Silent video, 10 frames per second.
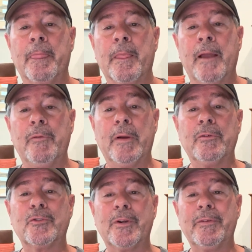Have you
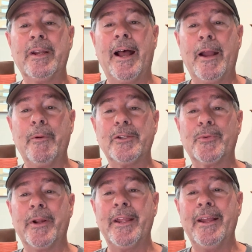ever driven Highway
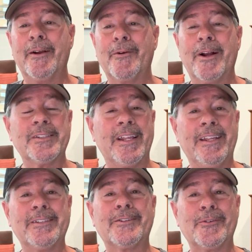20 across
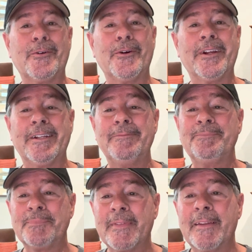eastern Oregon?